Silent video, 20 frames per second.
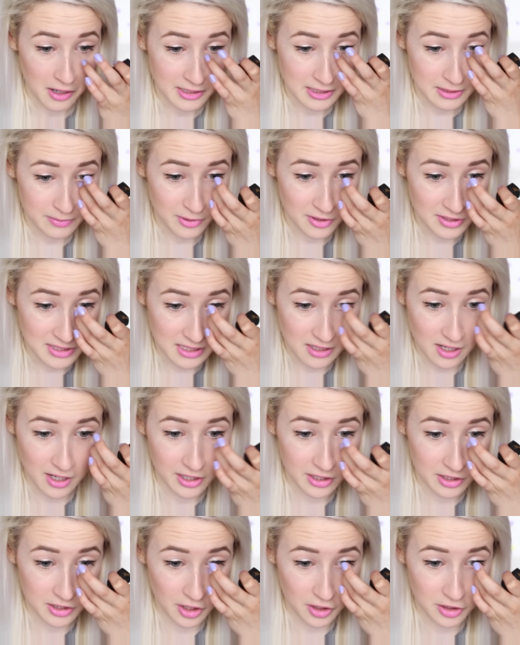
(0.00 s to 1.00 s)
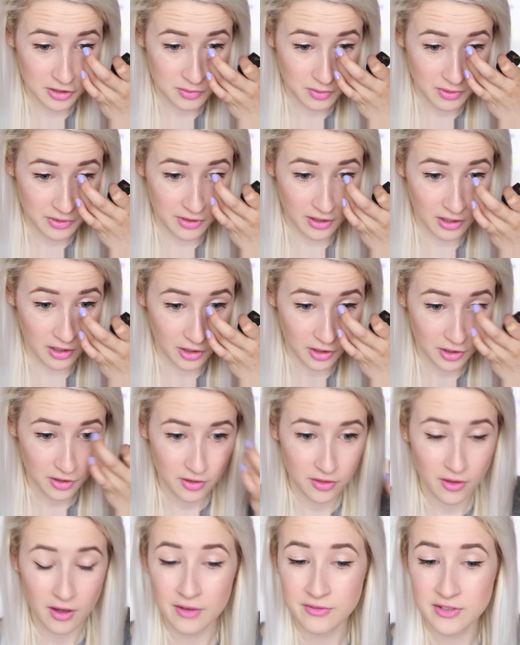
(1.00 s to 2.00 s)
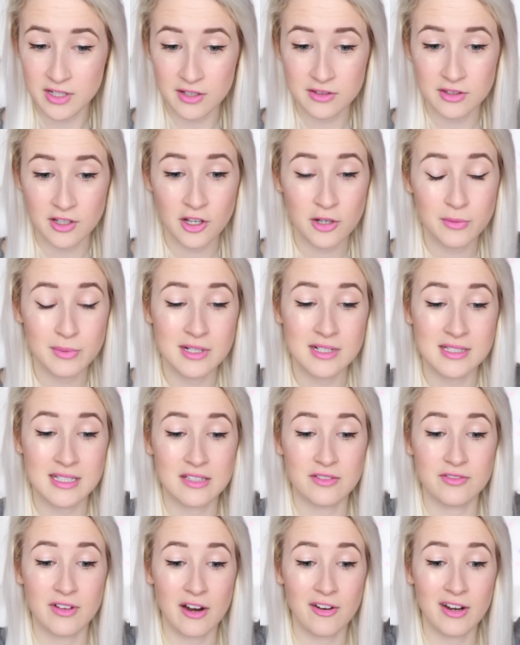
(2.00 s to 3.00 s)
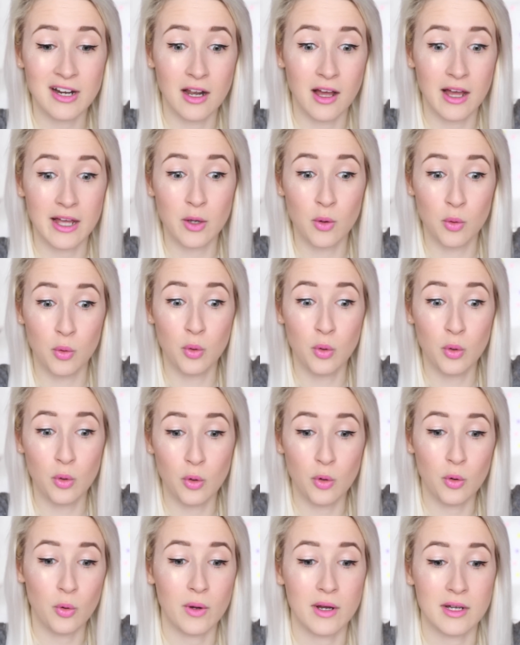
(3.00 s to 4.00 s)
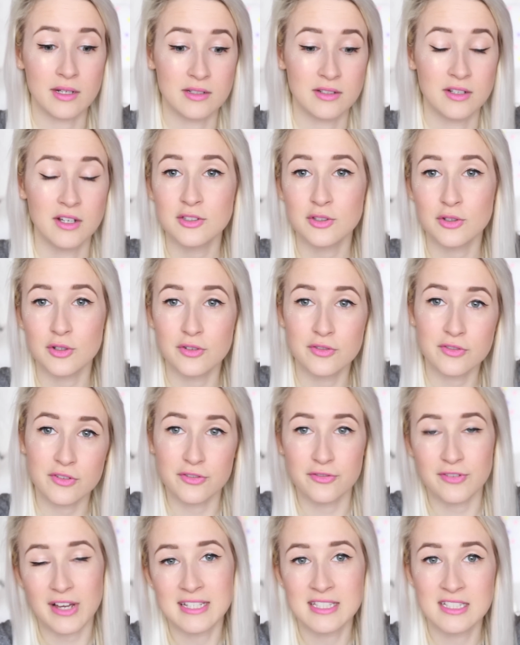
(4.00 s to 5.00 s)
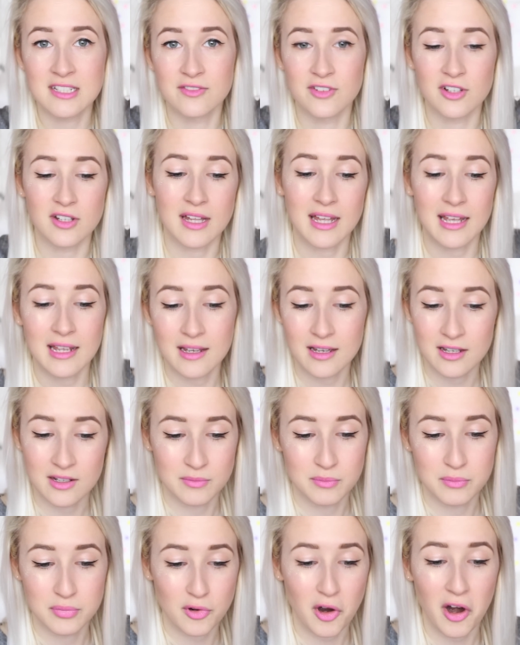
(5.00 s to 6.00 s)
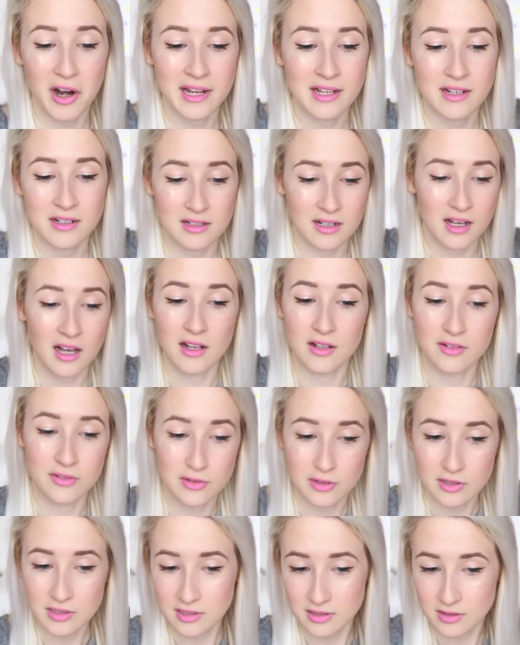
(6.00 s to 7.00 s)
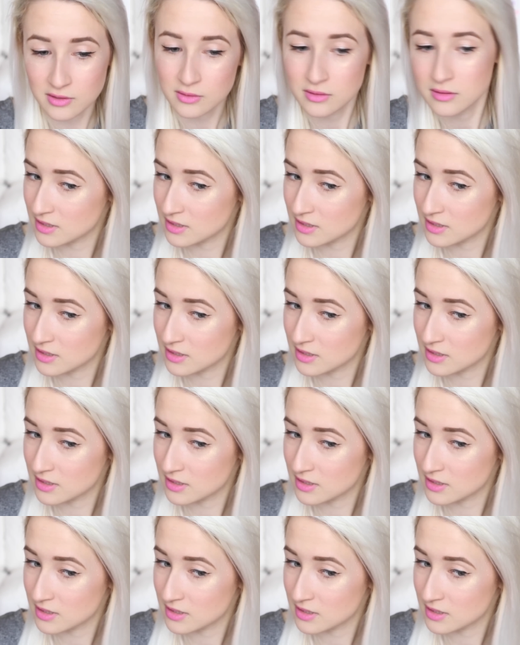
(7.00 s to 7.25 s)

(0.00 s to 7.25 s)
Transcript: I suppose it kind of goes with the look that I've done though, because it's very like woohoo and sort of festival-y and bright and colorful and